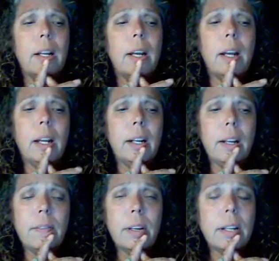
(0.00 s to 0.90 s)
And
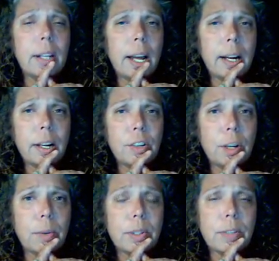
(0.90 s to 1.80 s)
even at that age,
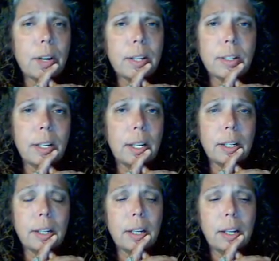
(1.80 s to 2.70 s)
I was
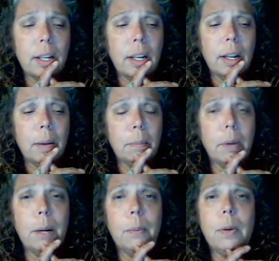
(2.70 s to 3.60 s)
fascinated
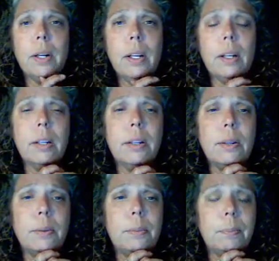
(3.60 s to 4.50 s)
by what he could
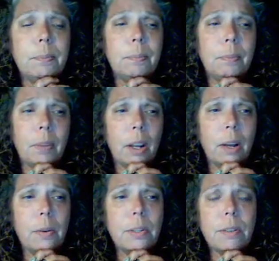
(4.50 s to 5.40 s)
do.
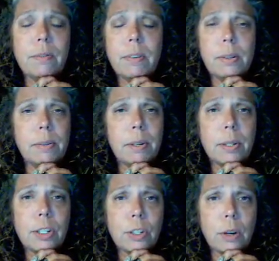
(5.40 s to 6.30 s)
He was a very, very
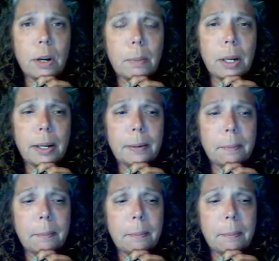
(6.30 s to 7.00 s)
strong man.